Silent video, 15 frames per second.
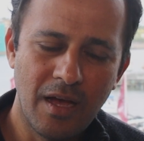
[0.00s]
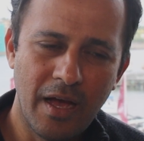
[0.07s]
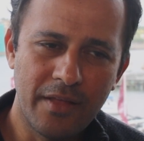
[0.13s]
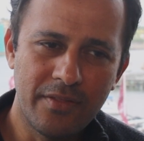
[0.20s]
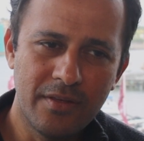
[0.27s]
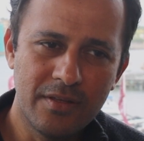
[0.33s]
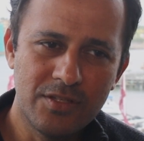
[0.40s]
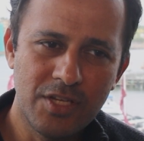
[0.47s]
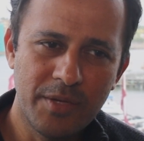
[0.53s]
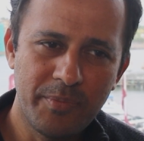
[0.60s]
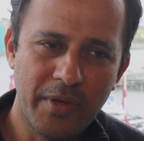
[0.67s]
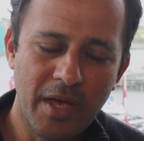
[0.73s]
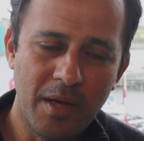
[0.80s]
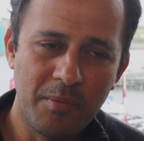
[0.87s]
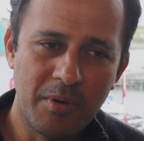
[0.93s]
I think
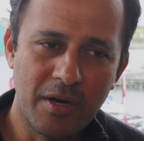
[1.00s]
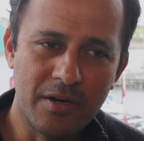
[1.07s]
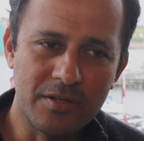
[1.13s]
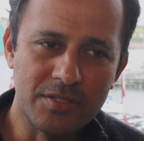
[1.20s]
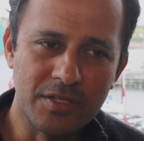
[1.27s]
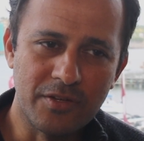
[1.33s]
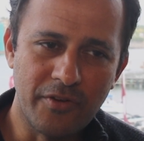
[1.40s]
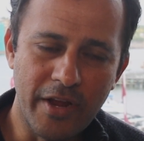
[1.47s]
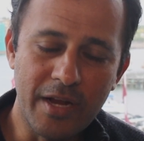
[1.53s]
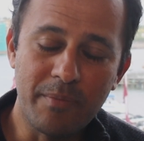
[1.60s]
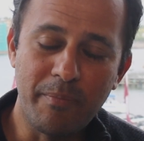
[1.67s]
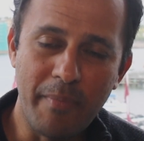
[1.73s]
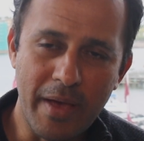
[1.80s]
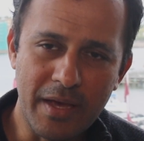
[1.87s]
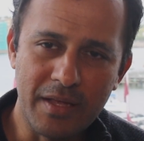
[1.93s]
JPIAMR is a
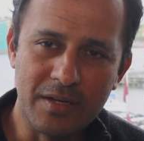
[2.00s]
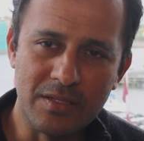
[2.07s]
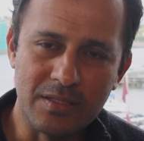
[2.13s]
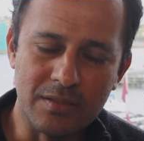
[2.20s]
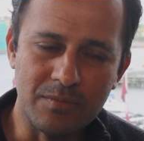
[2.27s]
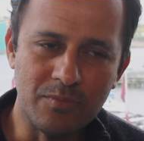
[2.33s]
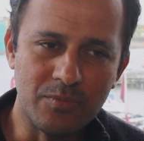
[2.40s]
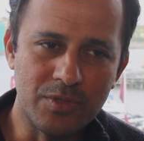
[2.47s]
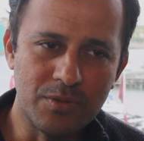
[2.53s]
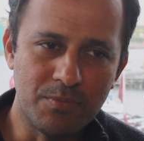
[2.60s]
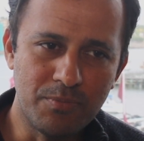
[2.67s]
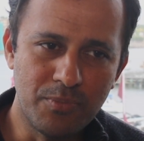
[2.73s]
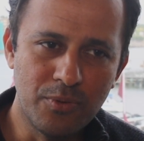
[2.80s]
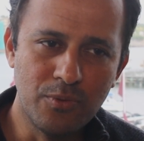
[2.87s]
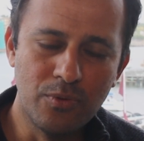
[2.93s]
great mechanism to
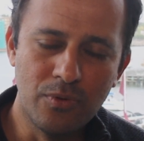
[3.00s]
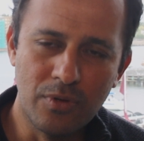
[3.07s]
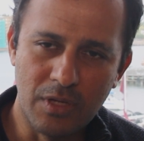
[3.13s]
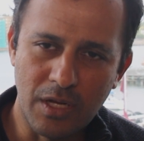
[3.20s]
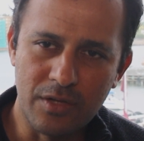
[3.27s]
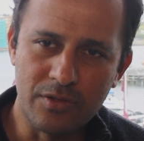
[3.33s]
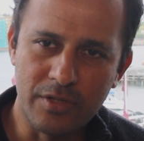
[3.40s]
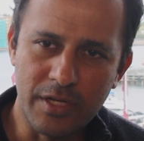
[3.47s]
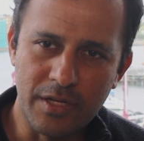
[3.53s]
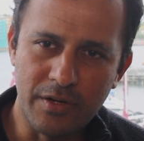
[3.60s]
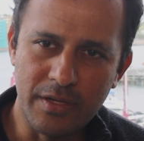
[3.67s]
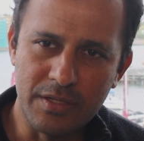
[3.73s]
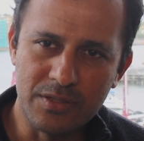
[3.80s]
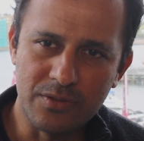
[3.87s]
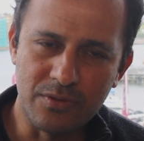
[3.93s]
pool country
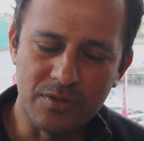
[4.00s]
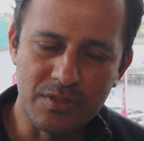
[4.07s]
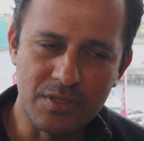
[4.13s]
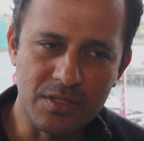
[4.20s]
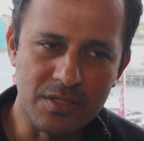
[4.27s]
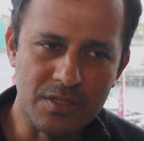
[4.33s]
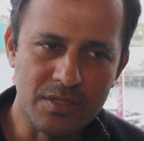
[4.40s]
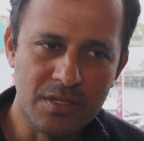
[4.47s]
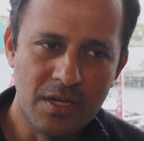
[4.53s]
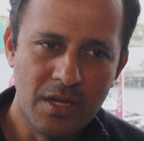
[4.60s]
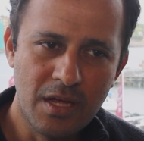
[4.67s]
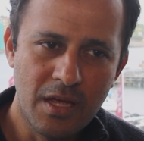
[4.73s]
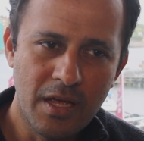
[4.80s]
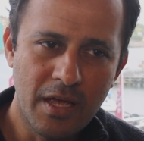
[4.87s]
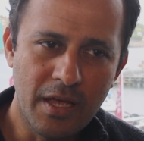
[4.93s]
resources
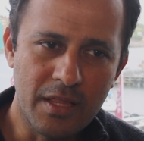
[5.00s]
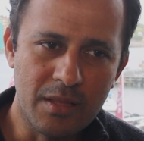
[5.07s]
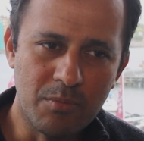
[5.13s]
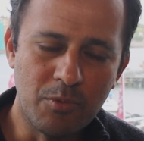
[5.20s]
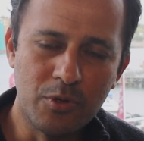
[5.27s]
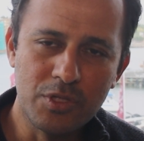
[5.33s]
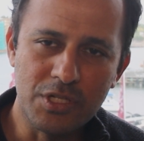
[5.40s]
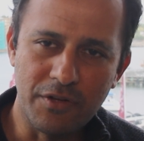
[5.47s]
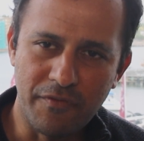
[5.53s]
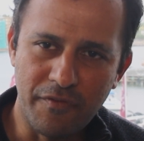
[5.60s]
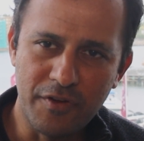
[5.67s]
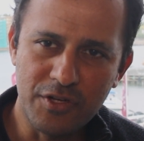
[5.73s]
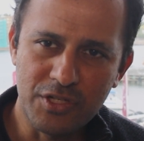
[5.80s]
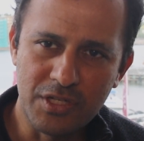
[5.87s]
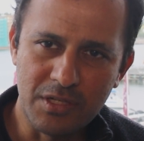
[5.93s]
in the most
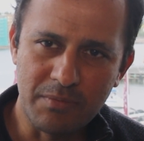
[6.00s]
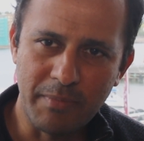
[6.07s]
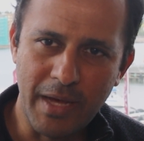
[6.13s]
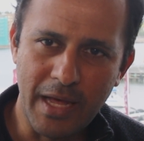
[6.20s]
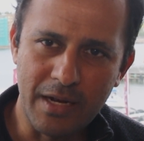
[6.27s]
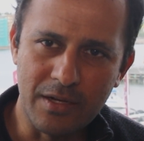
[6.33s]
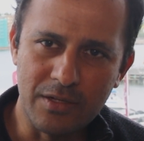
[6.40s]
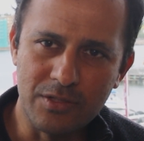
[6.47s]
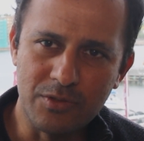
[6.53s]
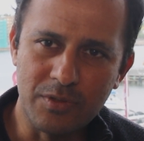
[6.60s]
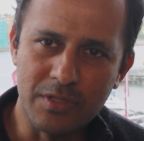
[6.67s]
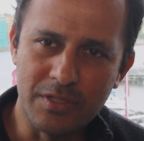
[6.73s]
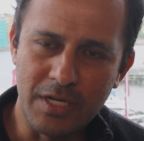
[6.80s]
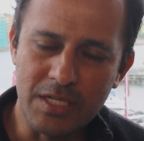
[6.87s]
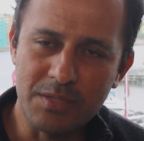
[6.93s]
efficient manner to
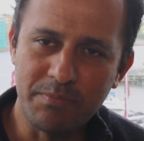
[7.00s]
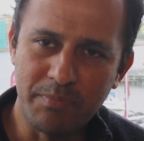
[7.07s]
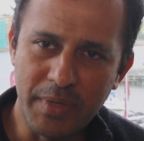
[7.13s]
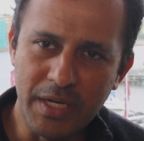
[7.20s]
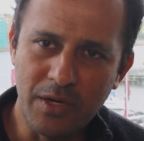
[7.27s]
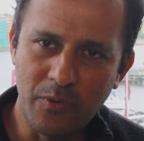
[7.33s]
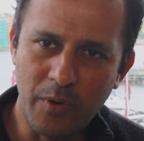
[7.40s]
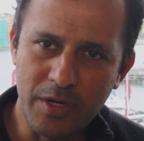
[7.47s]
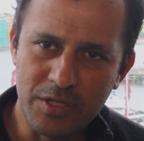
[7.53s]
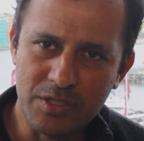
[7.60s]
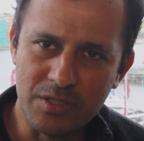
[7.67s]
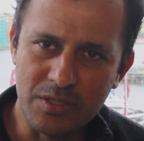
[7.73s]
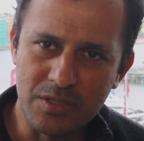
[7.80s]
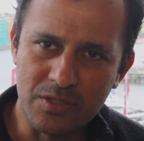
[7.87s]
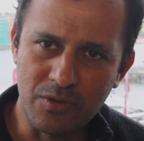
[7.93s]
address big
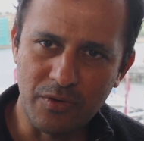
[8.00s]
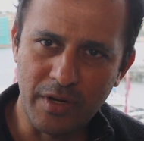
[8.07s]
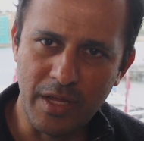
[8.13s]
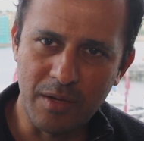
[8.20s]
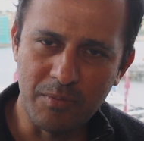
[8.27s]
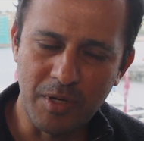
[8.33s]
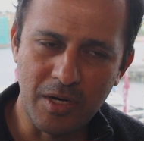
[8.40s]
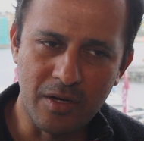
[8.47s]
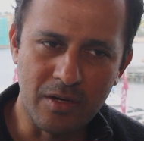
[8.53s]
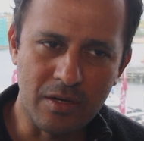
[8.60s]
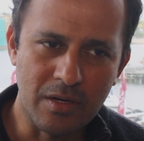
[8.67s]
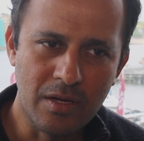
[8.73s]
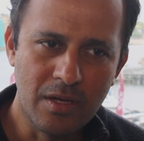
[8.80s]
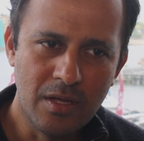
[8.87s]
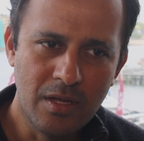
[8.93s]
questions on AMR,
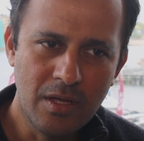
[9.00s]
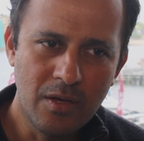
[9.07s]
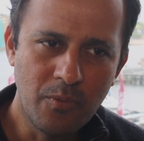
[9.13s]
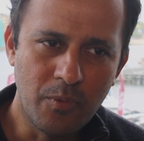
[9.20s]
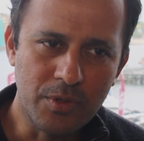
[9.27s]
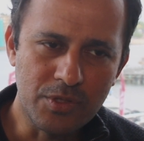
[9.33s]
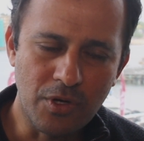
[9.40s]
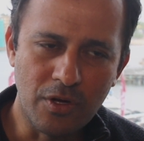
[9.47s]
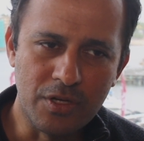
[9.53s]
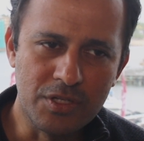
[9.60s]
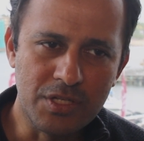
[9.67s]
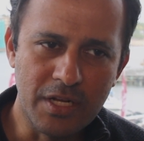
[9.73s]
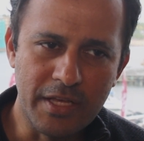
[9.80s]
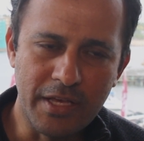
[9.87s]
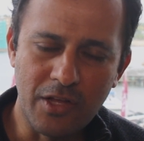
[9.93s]
which
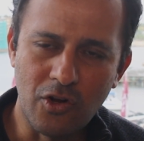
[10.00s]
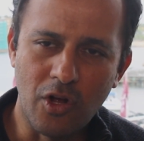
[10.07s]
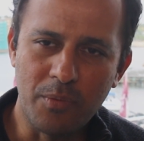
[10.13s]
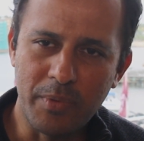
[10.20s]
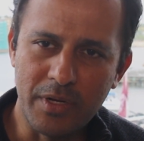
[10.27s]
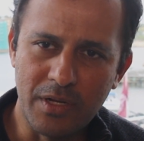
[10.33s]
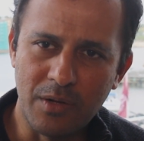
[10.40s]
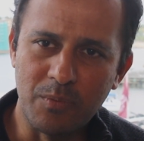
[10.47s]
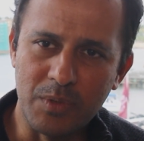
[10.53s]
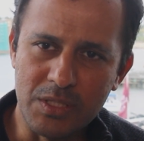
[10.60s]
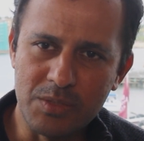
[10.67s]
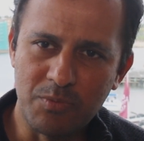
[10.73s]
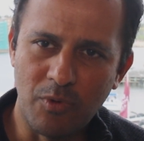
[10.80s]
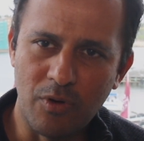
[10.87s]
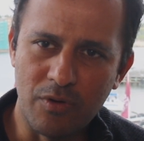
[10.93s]
honestly cannot be done
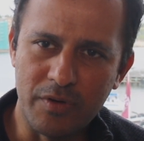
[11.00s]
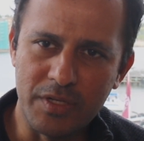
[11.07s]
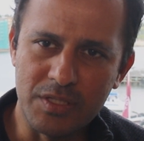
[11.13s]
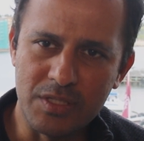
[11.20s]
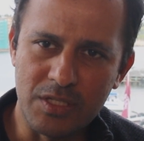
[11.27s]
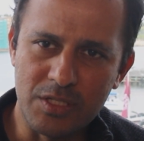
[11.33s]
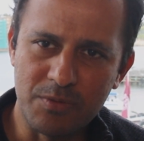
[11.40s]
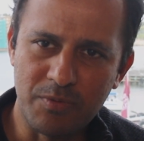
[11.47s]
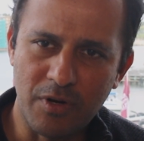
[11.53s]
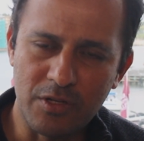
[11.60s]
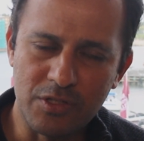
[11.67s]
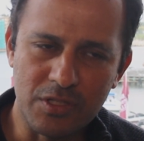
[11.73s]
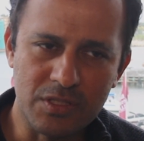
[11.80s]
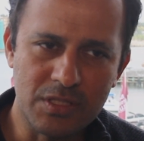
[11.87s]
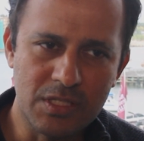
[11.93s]
with small research
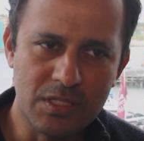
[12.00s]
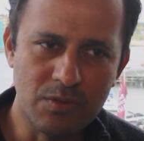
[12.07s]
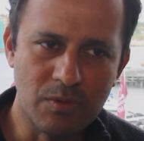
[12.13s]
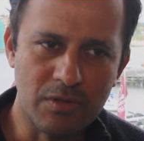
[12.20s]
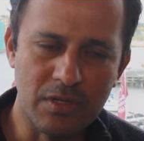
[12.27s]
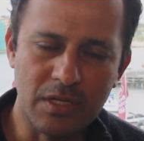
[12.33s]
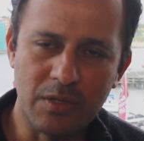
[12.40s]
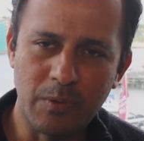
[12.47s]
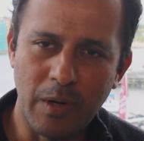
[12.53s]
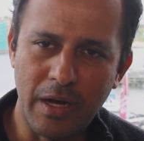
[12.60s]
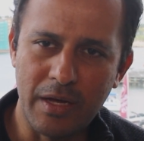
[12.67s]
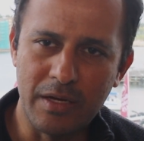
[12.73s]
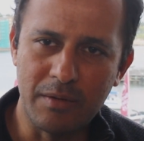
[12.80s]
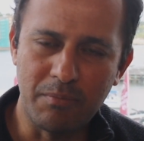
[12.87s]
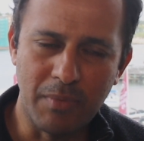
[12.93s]
projects. These will require